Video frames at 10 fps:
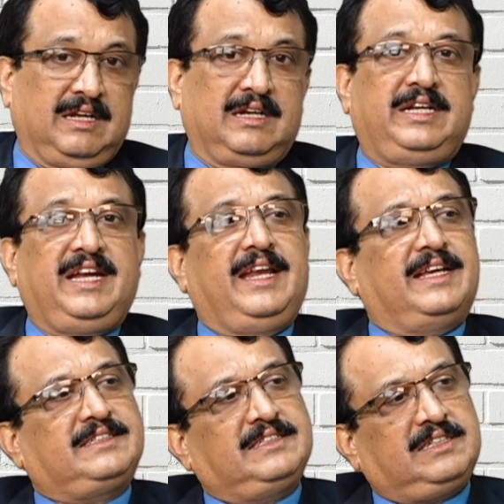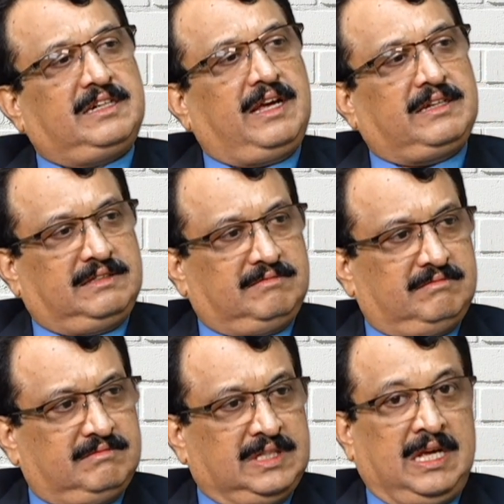TDS is the tax.
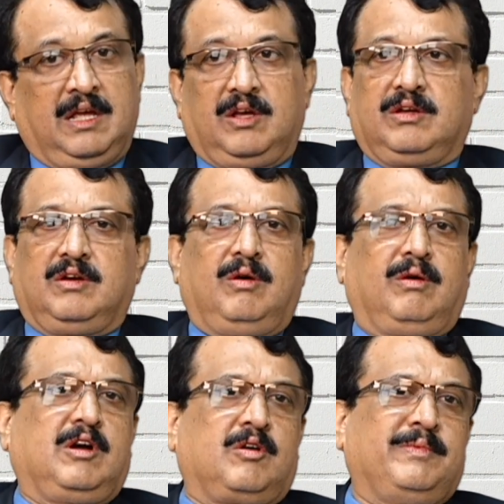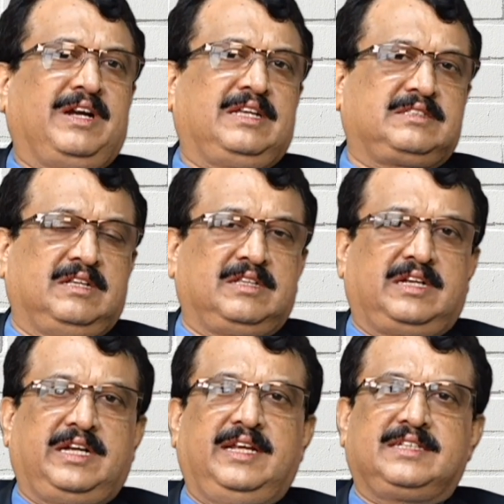Oh, government has done the
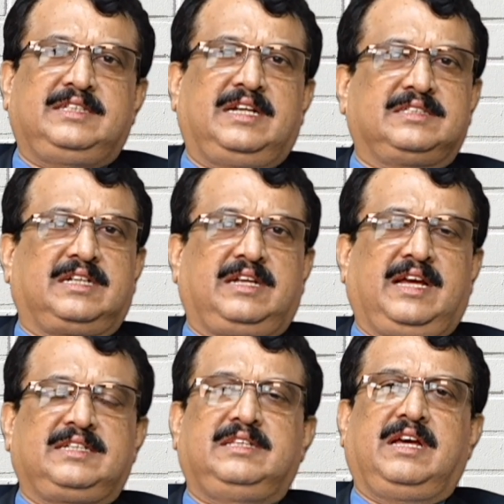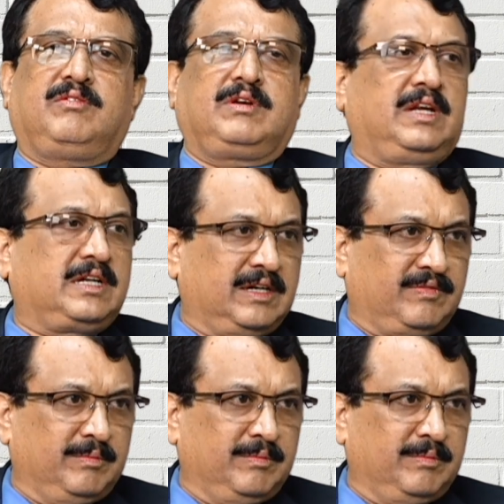TDS, that is the tax they have collected from me.